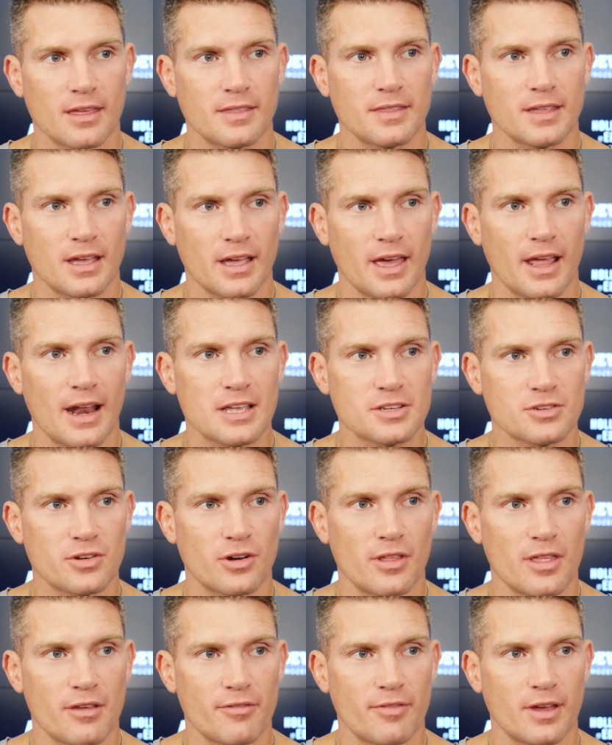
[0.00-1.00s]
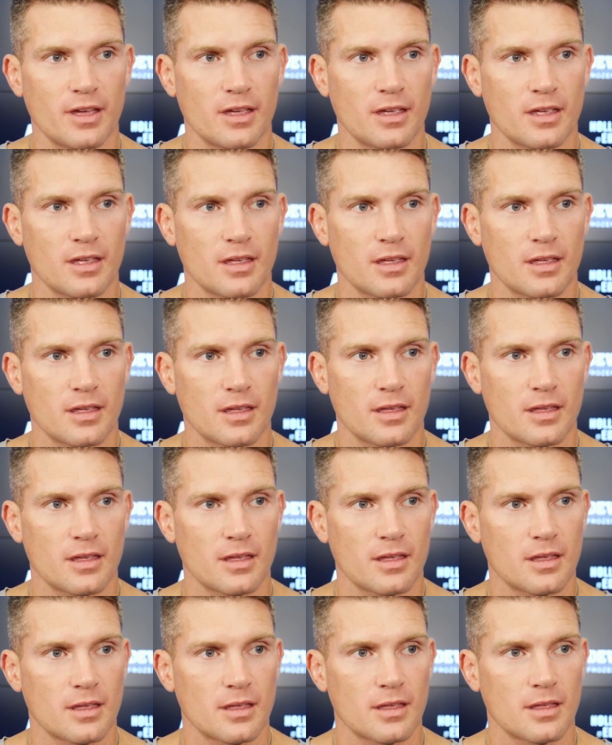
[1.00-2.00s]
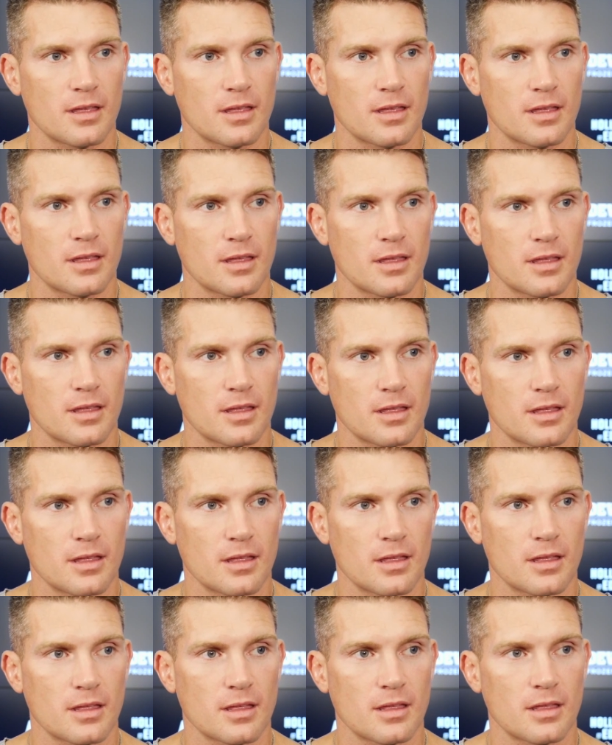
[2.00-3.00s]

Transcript: I think I got Askren on that fight. What do you think is worse for a fighter?